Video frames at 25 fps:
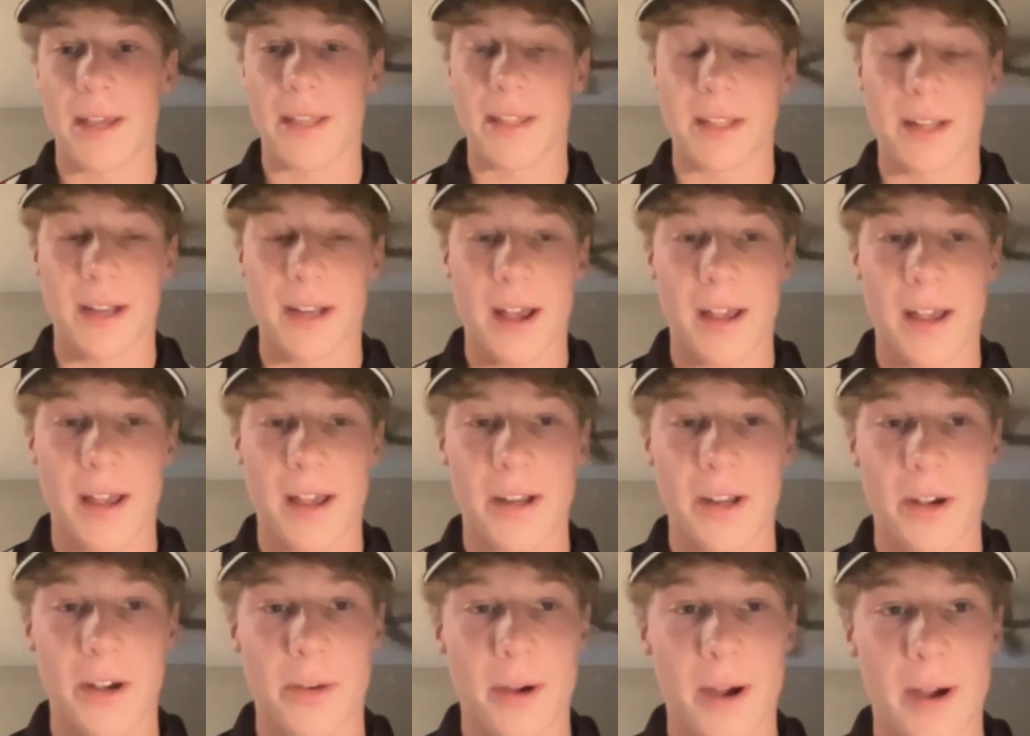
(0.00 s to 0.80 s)
And then I
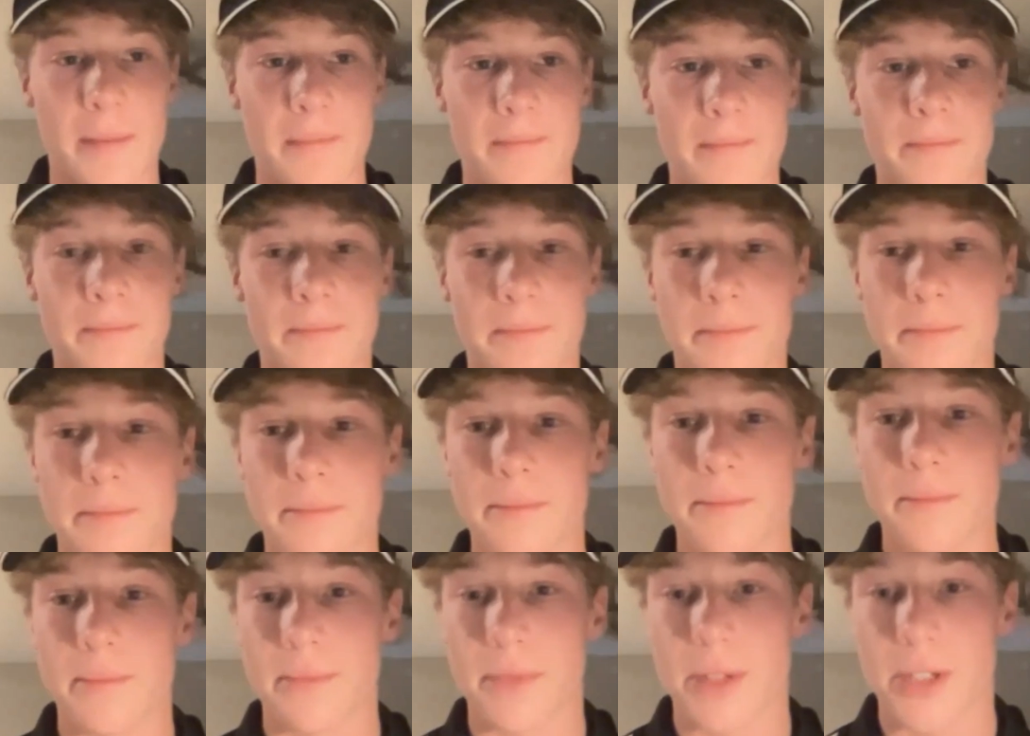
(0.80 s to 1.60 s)
know
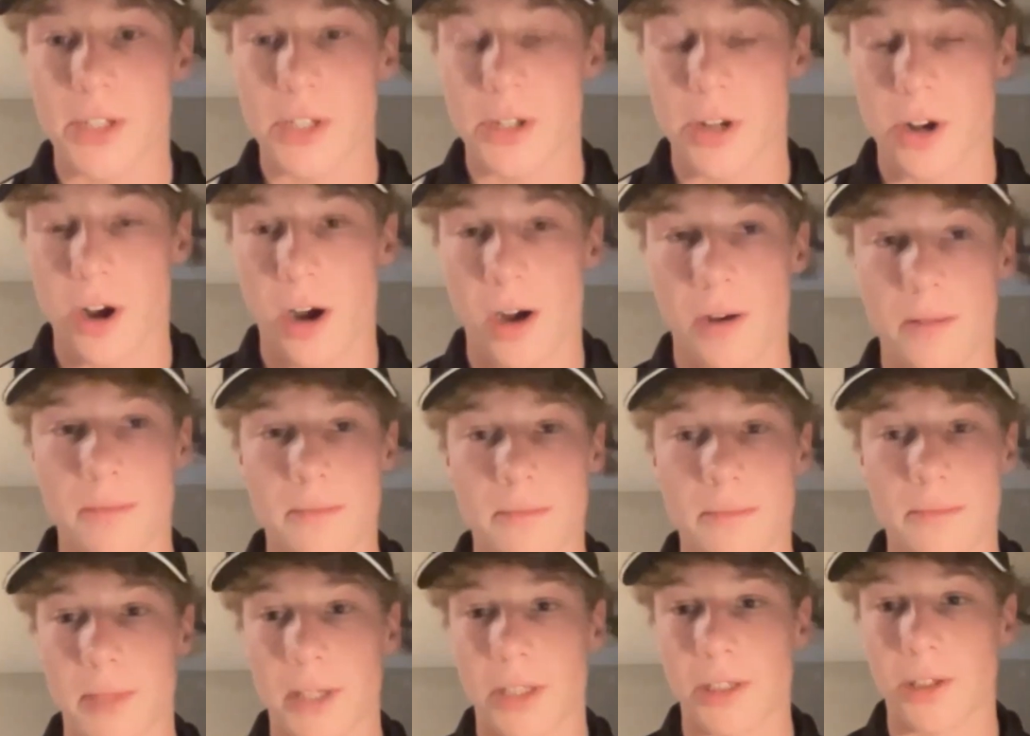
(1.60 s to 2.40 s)

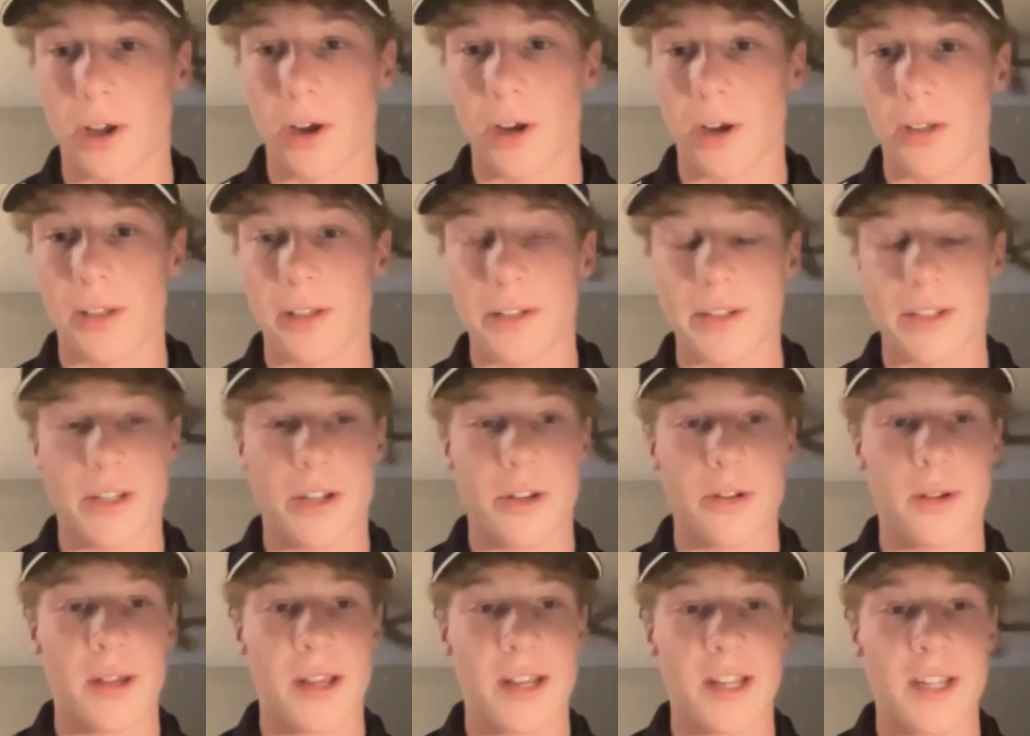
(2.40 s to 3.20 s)
Scott McLaughlin
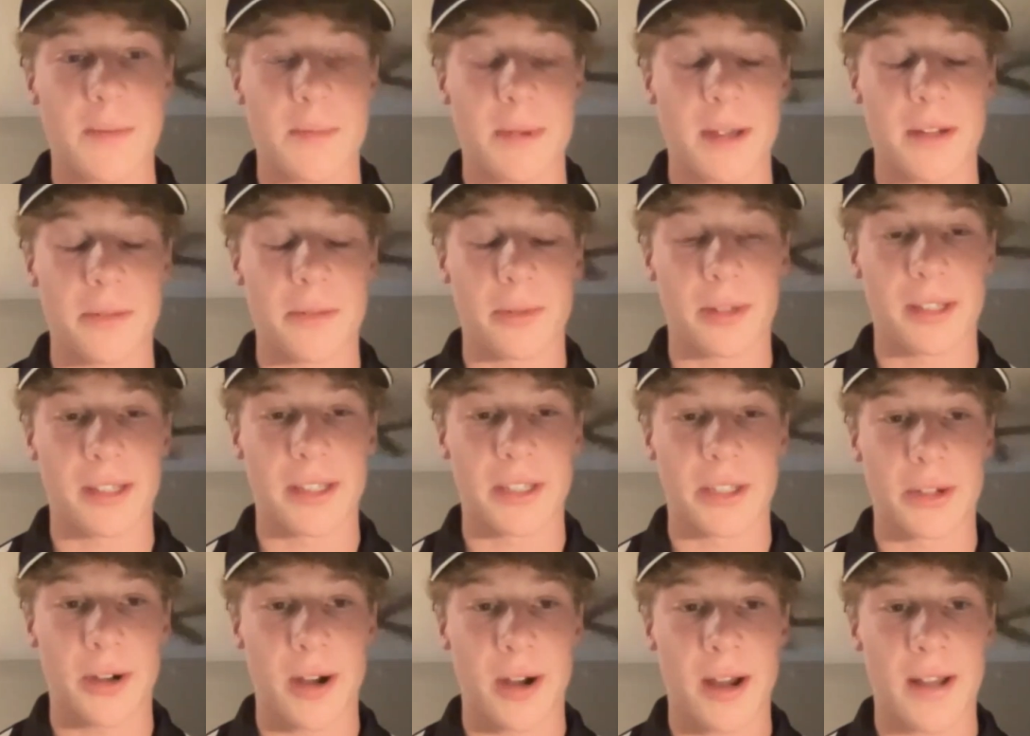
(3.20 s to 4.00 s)
too. He's been really
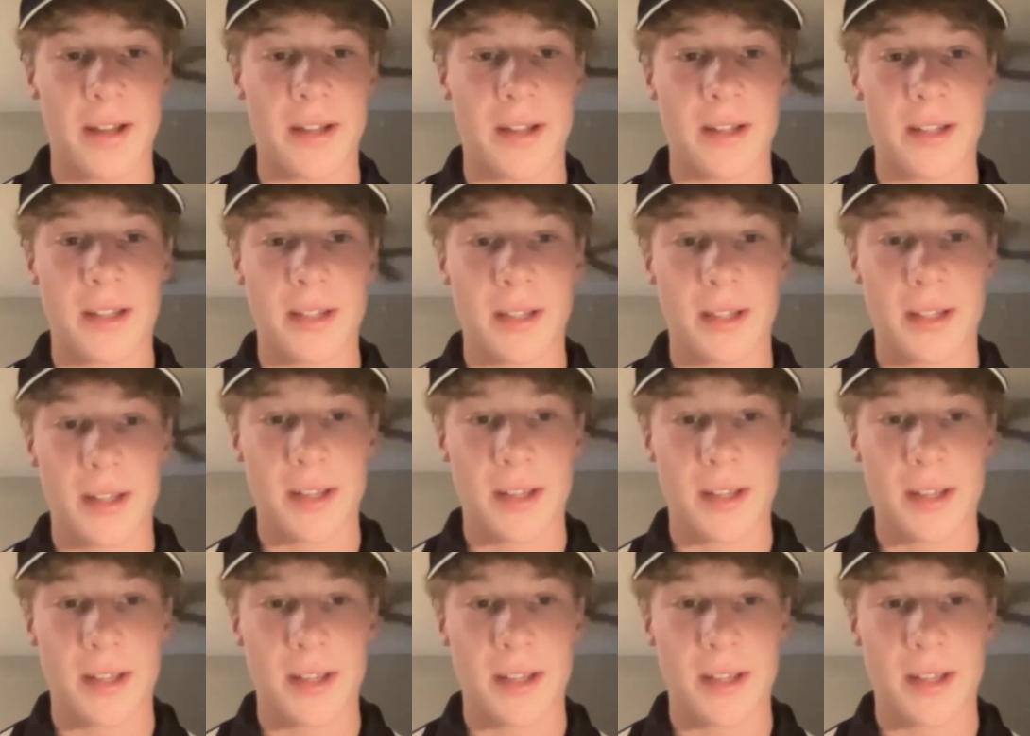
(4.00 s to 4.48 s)
great.